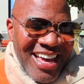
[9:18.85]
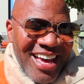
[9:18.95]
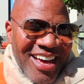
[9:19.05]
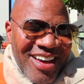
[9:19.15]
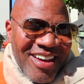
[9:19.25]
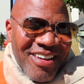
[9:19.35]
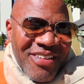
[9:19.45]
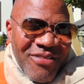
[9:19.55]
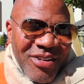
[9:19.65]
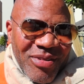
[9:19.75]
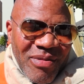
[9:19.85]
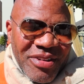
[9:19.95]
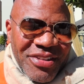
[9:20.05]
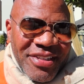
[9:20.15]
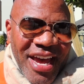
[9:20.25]
The first one
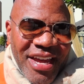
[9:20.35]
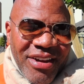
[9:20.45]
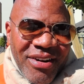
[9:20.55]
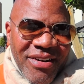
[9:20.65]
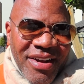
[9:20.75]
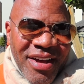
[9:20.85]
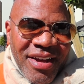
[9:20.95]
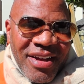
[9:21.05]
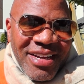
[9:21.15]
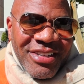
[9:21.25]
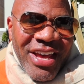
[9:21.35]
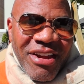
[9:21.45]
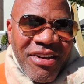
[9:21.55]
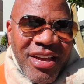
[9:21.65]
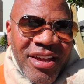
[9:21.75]
was Tiger
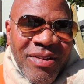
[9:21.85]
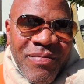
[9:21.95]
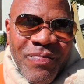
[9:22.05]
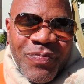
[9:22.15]
King.